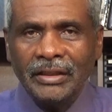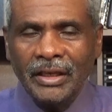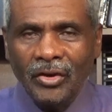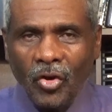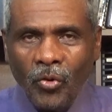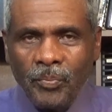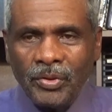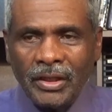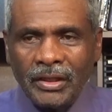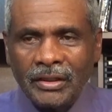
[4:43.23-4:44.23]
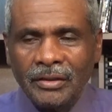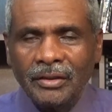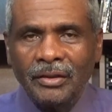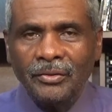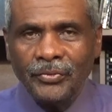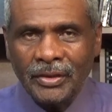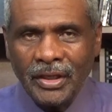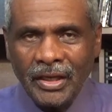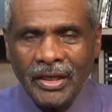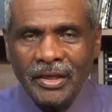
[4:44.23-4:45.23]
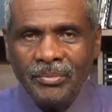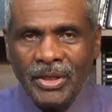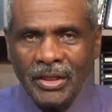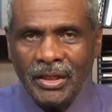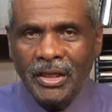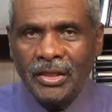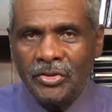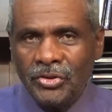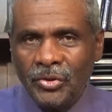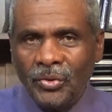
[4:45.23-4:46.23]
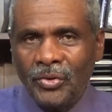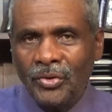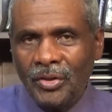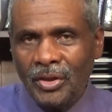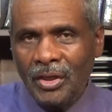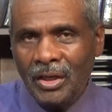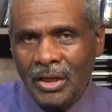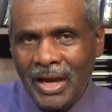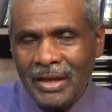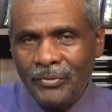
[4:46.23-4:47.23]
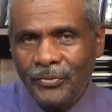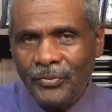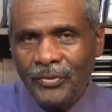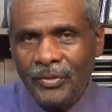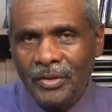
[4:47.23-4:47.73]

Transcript: an opening for the enemy in your life.